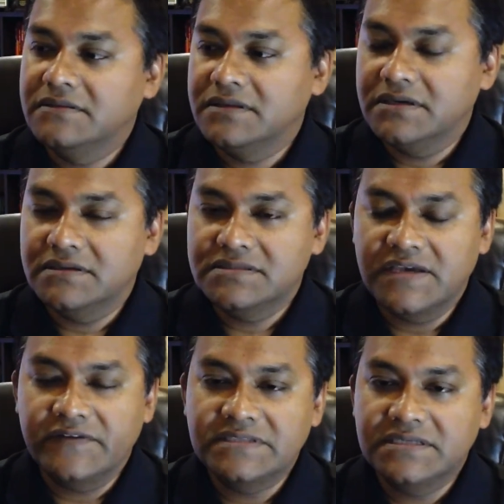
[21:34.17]
the
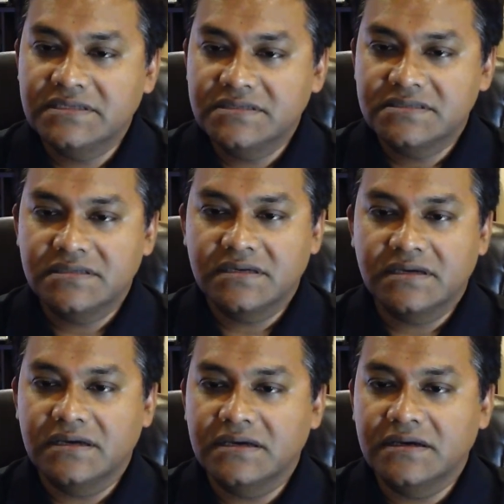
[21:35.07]
70s
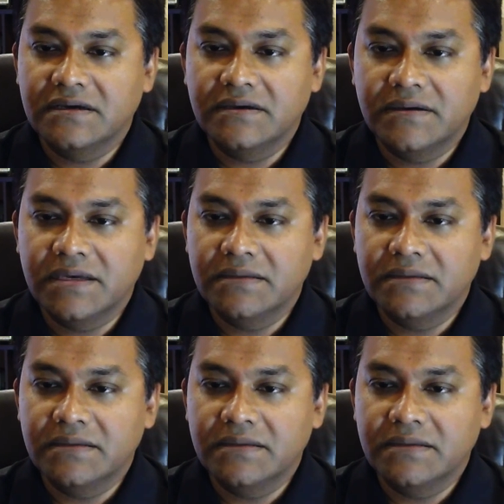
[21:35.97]
uh,